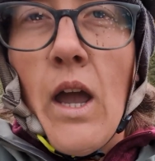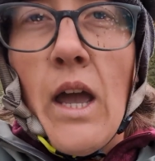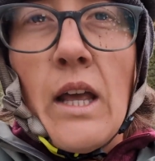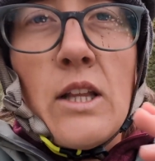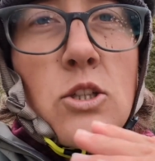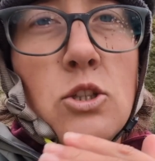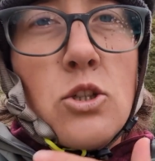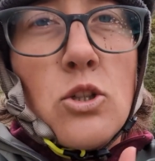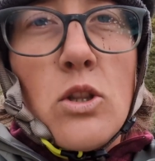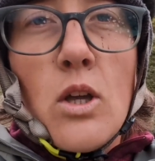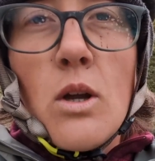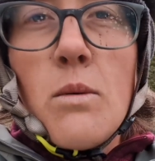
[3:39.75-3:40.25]

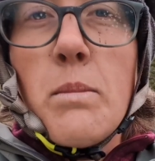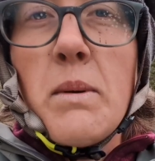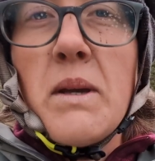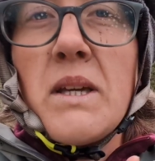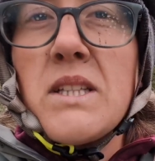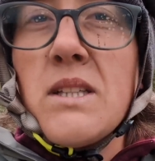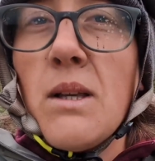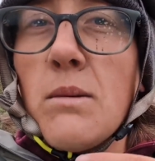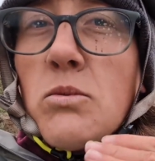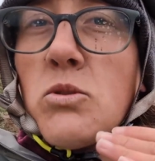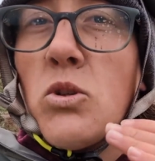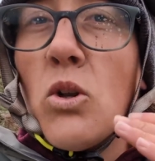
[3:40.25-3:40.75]
and should there
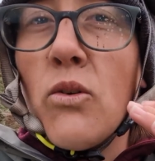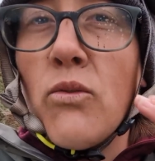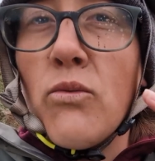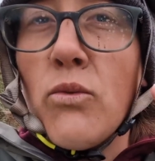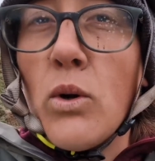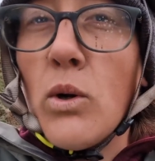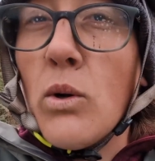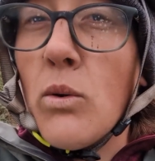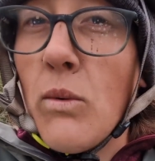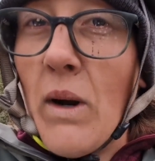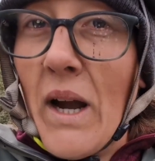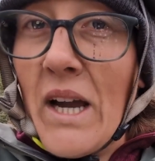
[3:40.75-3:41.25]
be some sort of
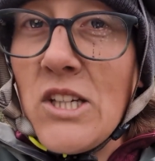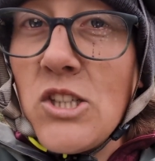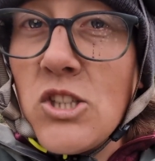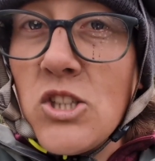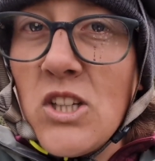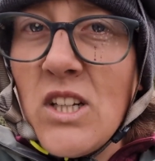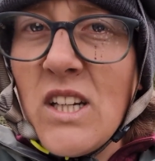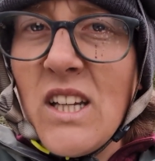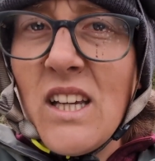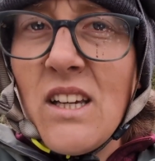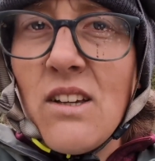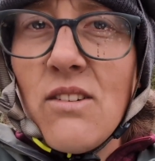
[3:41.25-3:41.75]

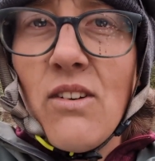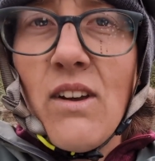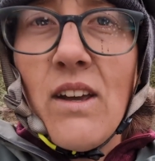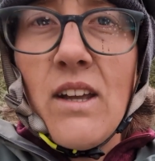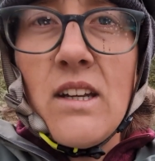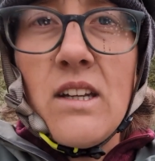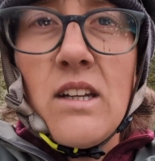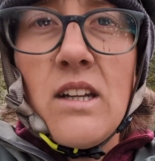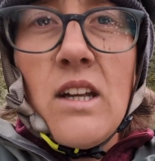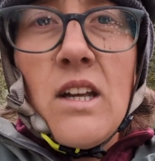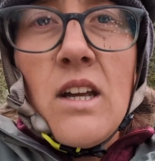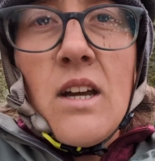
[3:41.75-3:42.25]
regression
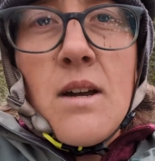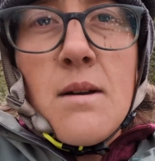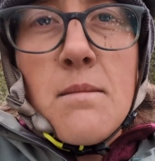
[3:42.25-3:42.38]
even,